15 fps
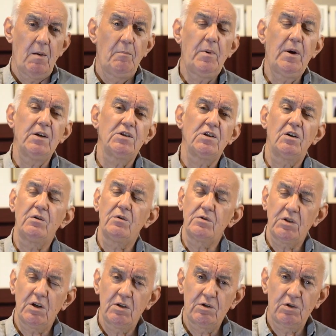but I
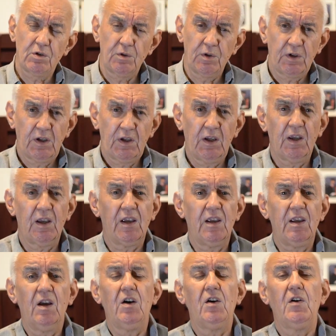also took
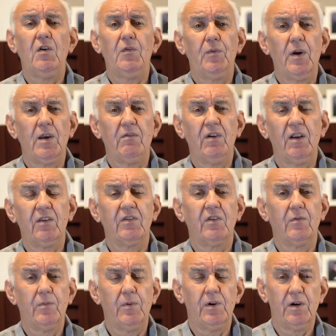a half wave length
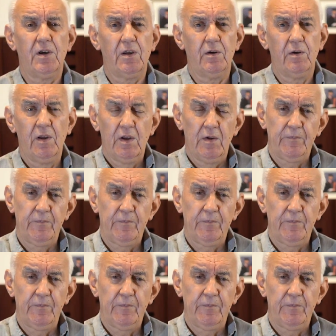of wire